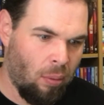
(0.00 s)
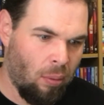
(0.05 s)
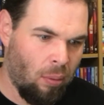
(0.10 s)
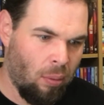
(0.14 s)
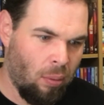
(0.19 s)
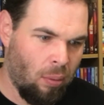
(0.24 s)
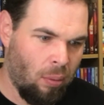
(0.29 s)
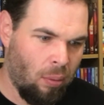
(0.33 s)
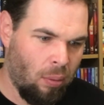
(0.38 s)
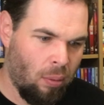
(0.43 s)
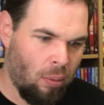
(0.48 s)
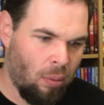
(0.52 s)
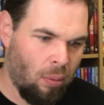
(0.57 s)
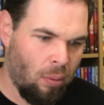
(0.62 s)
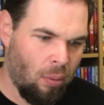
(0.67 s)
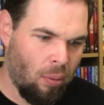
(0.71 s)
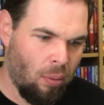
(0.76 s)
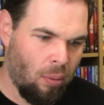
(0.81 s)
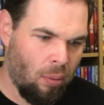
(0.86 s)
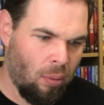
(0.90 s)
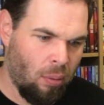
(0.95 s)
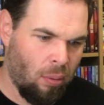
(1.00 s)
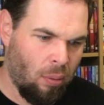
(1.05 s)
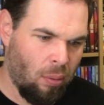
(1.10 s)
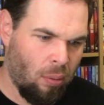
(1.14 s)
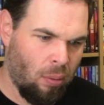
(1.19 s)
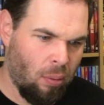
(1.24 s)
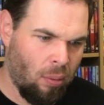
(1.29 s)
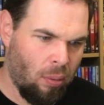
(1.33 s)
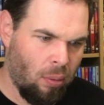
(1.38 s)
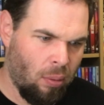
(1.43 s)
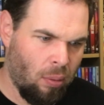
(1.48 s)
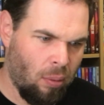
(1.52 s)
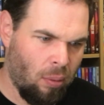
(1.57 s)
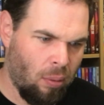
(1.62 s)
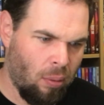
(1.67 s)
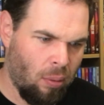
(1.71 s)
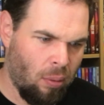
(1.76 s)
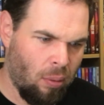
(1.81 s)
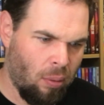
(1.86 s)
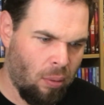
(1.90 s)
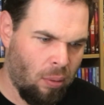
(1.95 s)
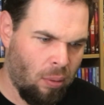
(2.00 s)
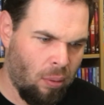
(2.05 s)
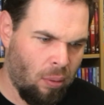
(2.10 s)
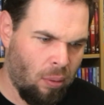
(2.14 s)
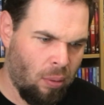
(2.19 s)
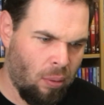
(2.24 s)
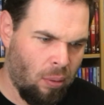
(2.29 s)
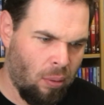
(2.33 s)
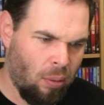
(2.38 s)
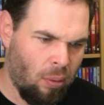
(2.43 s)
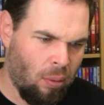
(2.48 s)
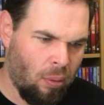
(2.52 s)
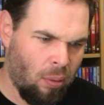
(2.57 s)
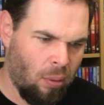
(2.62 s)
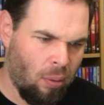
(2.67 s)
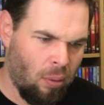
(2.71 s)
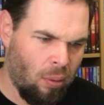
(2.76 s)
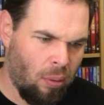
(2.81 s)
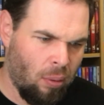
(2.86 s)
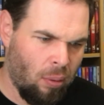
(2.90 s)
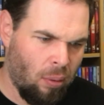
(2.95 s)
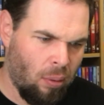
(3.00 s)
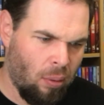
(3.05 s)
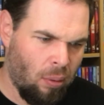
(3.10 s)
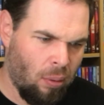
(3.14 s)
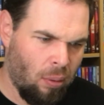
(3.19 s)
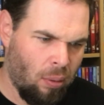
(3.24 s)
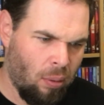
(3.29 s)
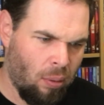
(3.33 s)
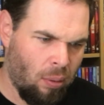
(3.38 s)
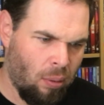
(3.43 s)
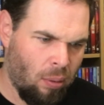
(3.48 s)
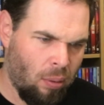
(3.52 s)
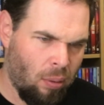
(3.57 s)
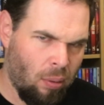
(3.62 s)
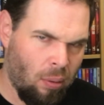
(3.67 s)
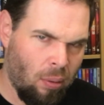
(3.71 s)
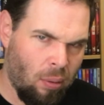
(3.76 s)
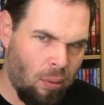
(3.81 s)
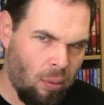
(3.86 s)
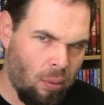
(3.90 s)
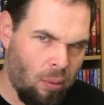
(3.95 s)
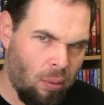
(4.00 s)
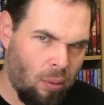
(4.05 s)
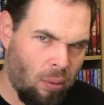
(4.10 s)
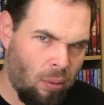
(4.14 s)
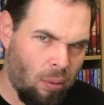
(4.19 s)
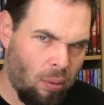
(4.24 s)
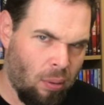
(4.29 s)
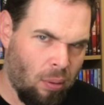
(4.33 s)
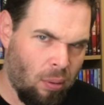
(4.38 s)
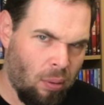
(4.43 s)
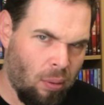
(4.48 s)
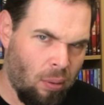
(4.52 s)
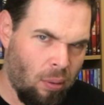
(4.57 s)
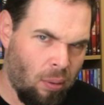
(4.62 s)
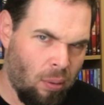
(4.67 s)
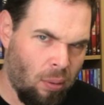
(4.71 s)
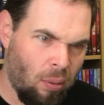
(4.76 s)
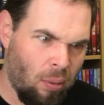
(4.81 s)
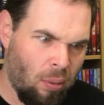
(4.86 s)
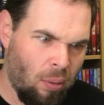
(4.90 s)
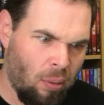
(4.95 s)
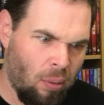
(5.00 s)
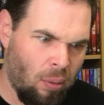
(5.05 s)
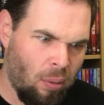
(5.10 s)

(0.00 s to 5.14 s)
Nobody speaks.